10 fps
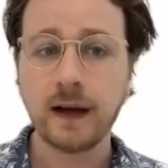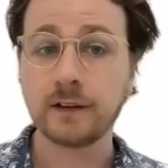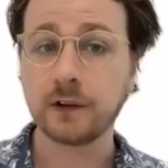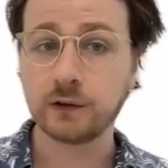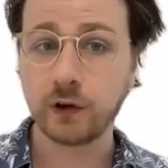
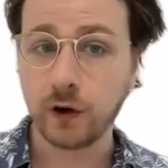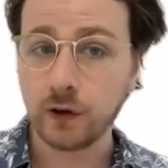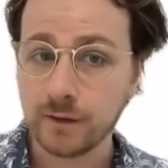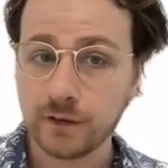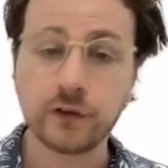As an
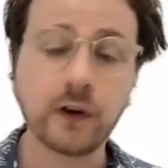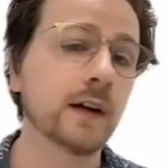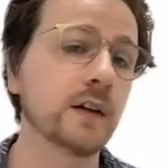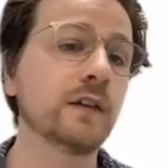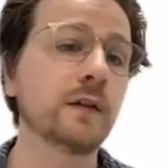alternative
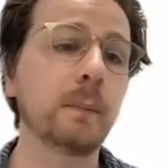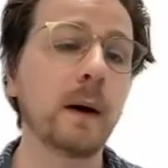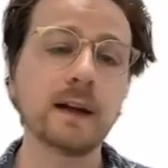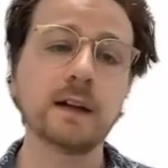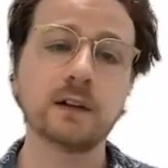strategy,
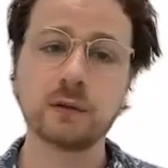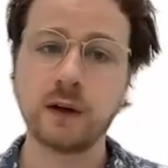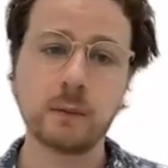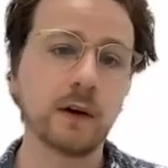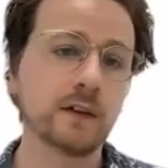spiking neural
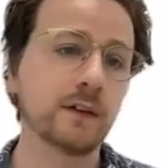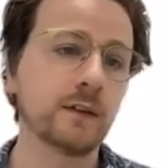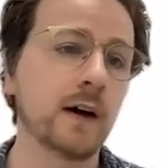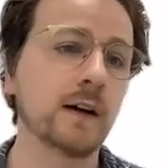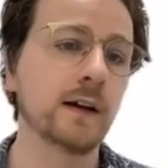networks have
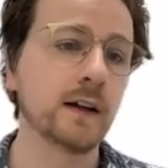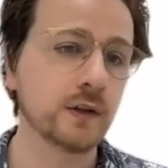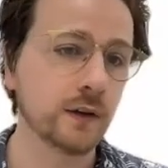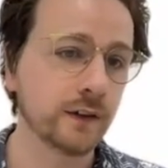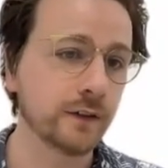garnered
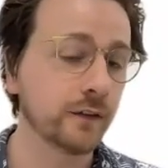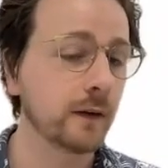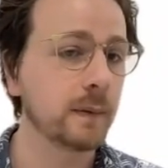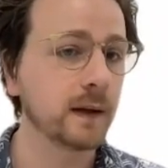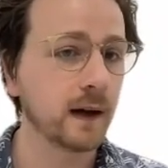interest for
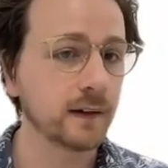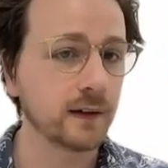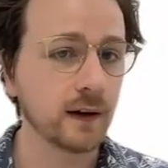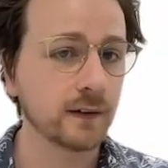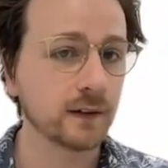VPR
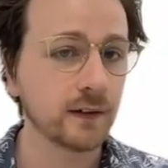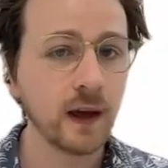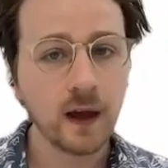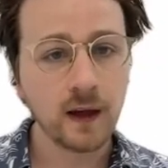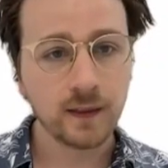tasks,
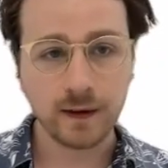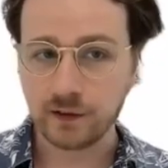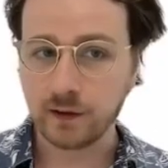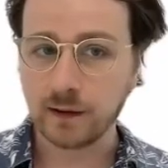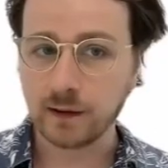
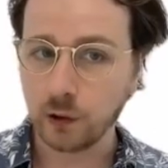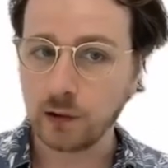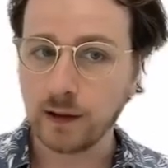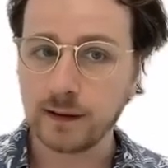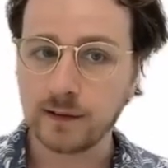thanks to their low
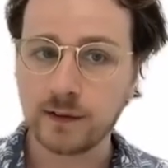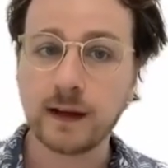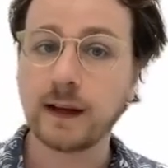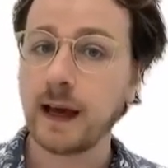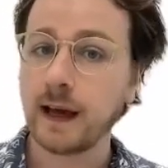
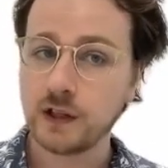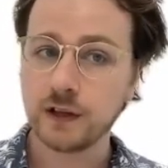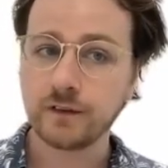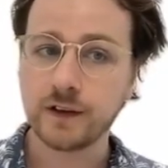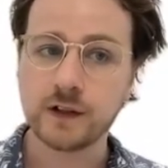latency and
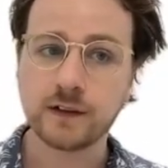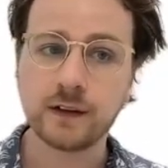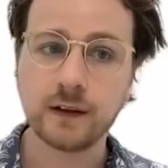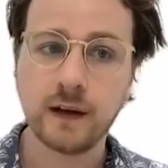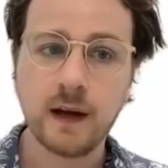energy
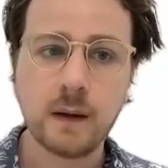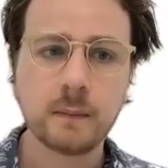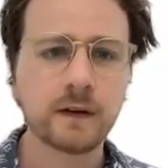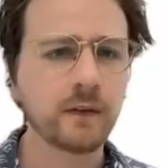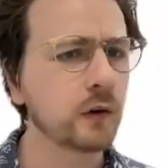efficiency,
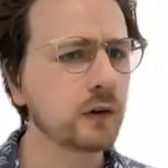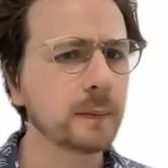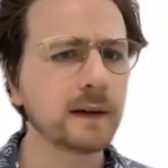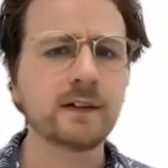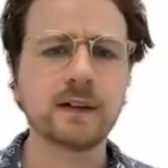but have
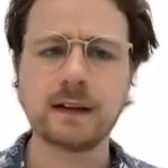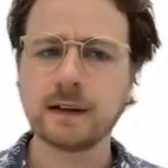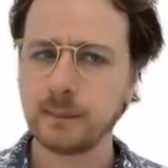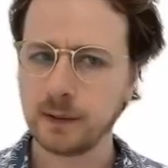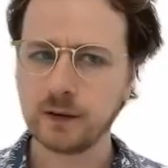ultimately
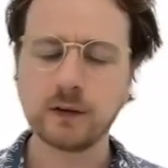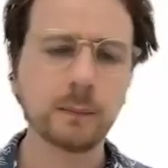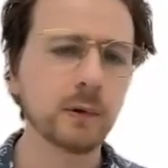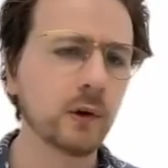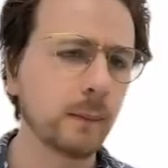seen limited
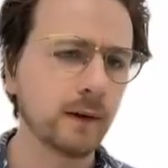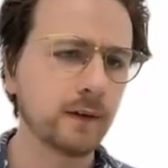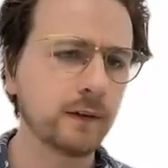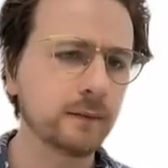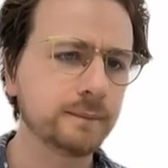
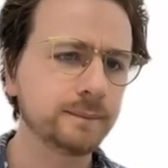deployment.